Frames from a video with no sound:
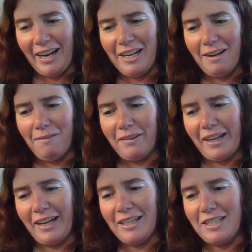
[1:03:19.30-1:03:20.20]
Are you
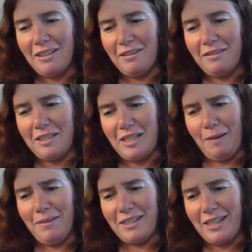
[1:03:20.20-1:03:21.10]
related to
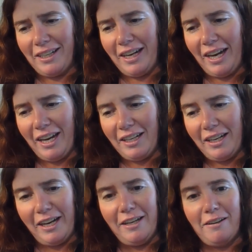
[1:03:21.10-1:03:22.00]
Thomas Kinkade?
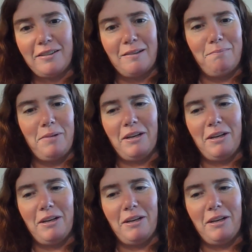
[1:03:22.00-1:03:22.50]
He does some